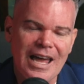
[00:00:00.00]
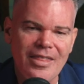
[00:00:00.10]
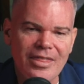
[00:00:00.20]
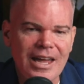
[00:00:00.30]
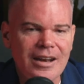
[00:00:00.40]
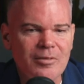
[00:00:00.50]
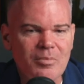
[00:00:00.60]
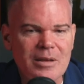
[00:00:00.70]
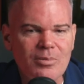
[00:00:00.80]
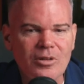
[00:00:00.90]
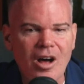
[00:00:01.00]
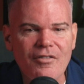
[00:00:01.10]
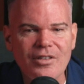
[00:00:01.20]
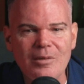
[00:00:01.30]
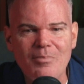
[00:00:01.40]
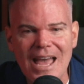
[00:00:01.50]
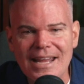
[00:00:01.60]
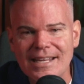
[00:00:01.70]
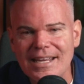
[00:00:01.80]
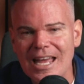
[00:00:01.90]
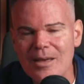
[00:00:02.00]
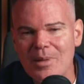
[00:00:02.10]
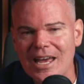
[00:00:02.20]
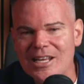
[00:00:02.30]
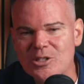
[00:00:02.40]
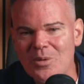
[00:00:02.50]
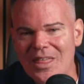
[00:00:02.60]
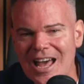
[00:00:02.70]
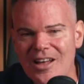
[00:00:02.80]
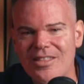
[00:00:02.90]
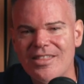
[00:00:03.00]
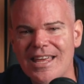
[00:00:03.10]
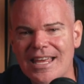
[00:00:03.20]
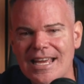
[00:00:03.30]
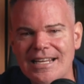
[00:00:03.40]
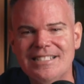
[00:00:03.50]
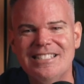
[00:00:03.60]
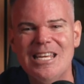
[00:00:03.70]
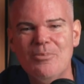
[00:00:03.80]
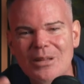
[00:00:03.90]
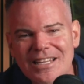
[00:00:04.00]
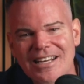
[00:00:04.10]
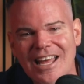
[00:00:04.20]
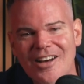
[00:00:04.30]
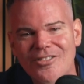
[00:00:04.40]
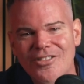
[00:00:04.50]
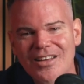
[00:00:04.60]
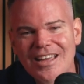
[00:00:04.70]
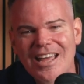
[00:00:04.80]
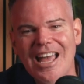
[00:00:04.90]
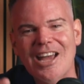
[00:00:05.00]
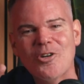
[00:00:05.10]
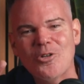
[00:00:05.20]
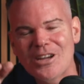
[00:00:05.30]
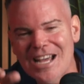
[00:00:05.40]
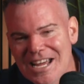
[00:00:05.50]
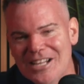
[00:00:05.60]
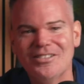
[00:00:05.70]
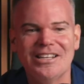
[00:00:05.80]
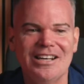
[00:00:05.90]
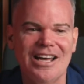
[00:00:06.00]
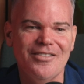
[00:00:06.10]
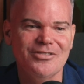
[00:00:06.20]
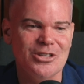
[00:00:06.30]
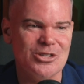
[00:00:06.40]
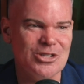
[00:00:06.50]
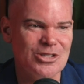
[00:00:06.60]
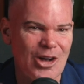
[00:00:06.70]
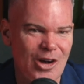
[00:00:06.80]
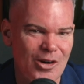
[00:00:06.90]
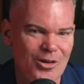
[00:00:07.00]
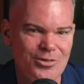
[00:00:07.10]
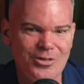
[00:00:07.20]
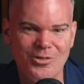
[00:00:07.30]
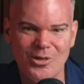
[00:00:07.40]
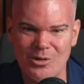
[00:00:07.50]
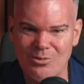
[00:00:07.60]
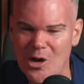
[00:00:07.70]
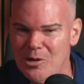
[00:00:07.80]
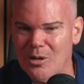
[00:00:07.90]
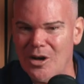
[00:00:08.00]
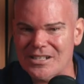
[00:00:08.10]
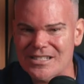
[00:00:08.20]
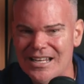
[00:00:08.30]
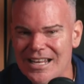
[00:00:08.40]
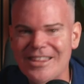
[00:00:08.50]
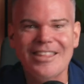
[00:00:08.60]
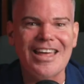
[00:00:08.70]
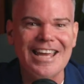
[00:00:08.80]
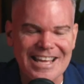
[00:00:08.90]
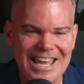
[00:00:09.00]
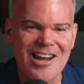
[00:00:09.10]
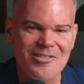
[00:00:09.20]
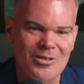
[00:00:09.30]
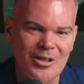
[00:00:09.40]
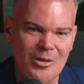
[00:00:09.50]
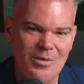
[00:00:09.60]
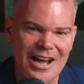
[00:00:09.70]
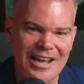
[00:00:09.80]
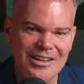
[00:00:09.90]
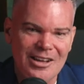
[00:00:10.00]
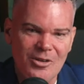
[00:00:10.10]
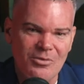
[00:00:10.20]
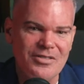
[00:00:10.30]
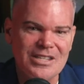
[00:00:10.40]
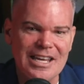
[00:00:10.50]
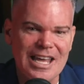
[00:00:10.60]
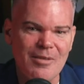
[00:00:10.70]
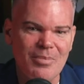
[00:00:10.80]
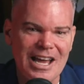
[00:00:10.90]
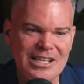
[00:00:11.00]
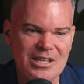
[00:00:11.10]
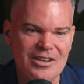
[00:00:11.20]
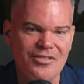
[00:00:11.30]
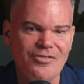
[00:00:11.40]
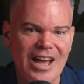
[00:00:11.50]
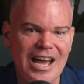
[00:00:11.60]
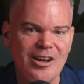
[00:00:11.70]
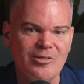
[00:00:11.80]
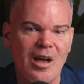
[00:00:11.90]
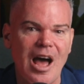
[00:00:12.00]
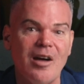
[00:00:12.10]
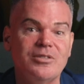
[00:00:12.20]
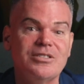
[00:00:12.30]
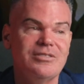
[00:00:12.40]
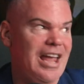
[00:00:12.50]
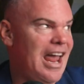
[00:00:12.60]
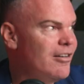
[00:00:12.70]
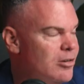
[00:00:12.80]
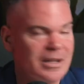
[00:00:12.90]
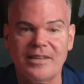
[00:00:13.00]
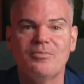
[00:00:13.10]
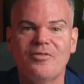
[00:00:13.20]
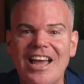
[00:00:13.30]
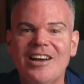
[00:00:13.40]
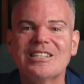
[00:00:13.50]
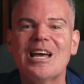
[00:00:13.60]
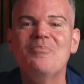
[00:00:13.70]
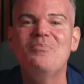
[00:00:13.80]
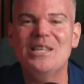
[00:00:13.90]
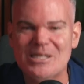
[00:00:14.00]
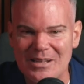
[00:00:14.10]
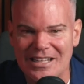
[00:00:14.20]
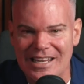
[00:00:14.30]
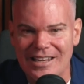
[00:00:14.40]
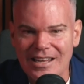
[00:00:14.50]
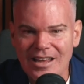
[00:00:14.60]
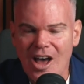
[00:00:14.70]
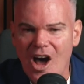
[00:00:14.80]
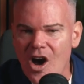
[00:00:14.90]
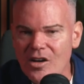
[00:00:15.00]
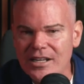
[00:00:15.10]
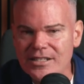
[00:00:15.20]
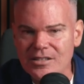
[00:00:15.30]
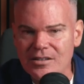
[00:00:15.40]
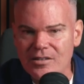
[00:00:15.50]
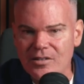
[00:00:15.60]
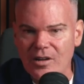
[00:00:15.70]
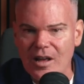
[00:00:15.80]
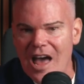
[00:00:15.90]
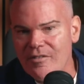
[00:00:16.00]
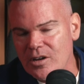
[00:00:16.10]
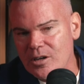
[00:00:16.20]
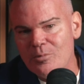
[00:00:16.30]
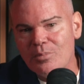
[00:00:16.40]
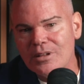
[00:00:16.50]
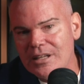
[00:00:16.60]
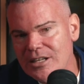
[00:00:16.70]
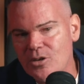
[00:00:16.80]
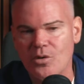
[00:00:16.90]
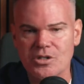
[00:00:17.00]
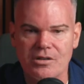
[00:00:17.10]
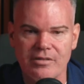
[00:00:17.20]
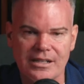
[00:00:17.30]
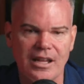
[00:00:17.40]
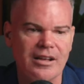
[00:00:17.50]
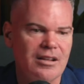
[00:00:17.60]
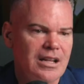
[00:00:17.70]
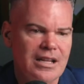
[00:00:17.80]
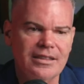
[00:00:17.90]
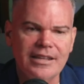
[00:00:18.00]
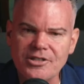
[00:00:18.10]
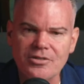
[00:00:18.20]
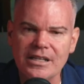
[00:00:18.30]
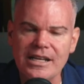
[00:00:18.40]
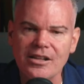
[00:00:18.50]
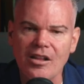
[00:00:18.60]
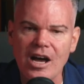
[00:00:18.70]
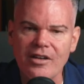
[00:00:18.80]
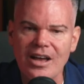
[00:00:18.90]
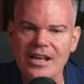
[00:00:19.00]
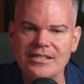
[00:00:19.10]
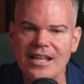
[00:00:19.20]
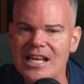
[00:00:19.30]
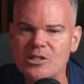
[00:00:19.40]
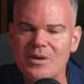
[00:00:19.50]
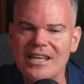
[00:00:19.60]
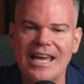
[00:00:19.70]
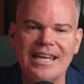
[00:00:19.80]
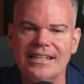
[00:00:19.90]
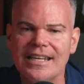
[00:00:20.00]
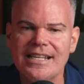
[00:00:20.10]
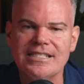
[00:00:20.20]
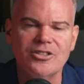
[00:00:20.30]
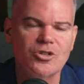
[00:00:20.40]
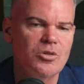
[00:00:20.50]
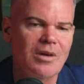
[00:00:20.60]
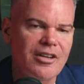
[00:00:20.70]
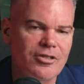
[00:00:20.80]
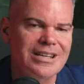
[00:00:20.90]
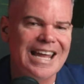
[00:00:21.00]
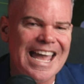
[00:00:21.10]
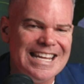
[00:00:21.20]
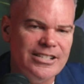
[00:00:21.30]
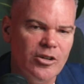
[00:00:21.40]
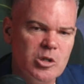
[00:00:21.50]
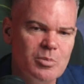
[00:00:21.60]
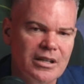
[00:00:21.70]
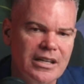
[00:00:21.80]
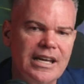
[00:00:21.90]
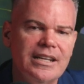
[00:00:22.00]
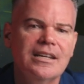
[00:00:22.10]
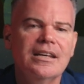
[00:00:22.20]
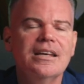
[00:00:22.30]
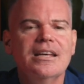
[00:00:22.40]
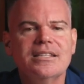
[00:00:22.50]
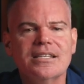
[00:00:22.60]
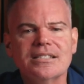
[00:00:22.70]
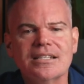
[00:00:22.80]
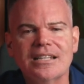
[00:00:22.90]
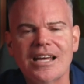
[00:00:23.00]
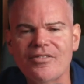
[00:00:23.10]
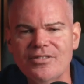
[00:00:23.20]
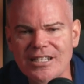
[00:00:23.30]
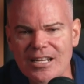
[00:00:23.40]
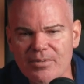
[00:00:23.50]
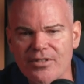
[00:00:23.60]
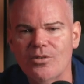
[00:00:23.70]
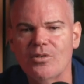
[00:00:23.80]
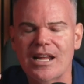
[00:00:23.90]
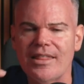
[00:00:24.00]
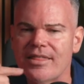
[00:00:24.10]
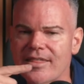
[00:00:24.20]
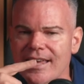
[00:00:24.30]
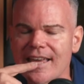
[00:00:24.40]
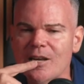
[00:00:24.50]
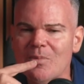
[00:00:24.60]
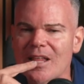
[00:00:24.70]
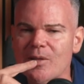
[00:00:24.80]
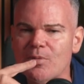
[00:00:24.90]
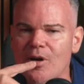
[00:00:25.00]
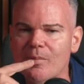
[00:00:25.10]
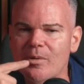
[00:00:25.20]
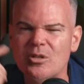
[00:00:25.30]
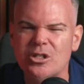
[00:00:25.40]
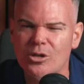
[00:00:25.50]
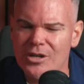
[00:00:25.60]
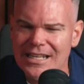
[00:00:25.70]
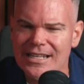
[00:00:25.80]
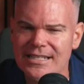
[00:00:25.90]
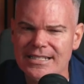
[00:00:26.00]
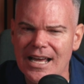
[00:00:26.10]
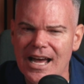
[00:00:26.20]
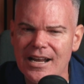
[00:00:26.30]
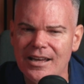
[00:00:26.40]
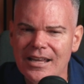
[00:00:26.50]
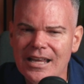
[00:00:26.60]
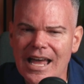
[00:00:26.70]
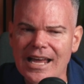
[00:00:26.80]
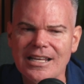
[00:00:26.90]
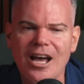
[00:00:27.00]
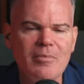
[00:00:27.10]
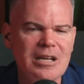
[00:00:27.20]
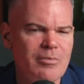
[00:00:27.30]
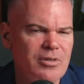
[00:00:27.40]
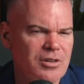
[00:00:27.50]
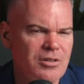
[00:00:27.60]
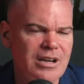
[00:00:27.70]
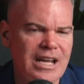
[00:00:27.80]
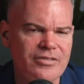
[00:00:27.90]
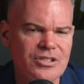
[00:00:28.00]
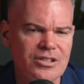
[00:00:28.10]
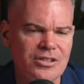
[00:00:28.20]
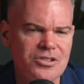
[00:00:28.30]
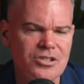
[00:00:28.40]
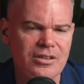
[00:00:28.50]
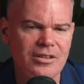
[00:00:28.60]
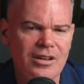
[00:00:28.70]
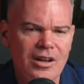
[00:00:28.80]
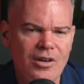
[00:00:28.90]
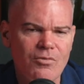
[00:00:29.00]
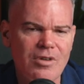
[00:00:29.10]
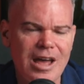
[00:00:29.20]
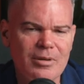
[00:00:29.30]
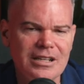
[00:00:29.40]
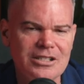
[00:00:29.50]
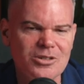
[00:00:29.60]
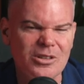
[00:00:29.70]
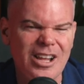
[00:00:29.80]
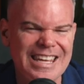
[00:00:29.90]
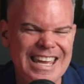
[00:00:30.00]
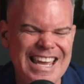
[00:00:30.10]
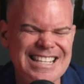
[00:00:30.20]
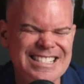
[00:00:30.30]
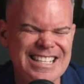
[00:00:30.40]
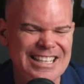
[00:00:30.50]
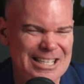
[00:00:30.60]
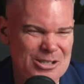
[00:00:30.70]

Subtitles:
And then people often abandon campaigns without thinking deeply enough and creatively enough to solve for the roadblocks that they encounter along the way. We've seen campaigns that have failed terribly, failed abysmally, only to have a complete course correct. Like literally a client of ours last week had leads at $280 per lead. Just enough deep thought and thinking about the problems, looking at the data and coming up with a creative solution instantly